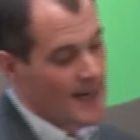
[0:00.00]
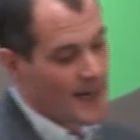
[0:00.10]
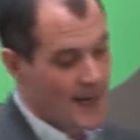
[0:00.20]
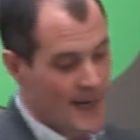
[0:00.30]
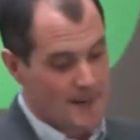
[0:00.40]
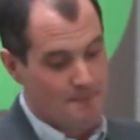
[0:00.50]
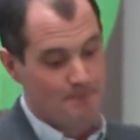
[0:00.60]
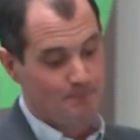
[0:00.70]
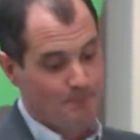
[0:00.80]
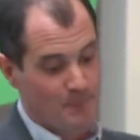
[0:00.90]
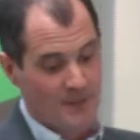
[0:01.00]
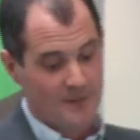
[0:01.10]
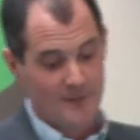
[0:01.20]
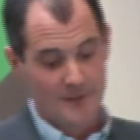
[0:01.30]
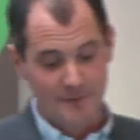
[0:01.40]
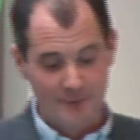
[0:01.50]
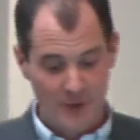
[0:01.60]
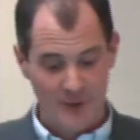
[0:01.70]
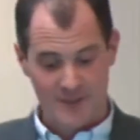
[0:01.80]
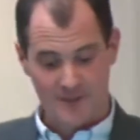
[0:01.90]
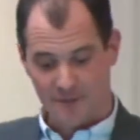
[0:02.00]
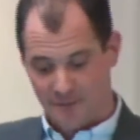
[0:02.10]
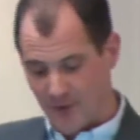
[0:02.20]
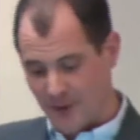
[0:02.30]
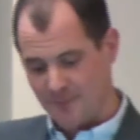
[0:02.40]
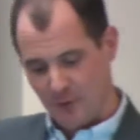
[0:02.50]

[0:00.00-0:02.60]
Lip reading: The first